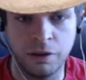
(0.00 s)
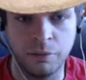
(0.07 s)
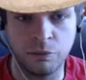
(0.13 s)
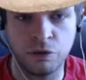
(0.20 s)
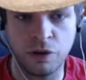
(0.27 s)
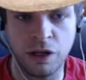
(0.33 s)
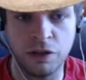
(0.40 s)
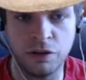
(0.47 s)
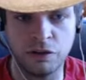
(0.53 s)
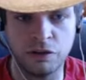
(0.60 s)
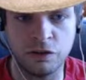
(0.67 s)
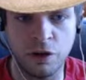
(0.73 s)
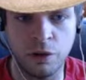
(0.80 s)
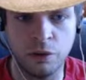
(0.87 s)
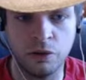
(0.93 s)
I'm trying to
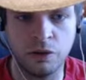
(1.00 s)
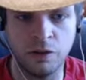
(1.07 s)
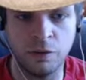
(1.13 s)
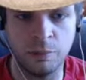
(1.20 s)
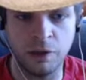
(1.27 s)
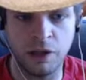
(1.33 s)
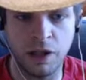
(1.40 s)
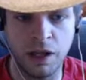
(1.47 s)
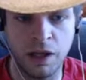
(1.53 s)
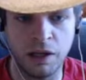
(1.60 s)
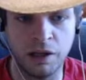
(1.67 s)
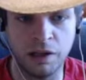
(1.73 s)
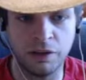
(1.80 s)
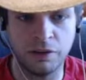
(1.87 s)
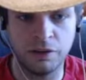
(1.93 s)
soak this
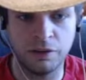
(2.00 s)
mechanic.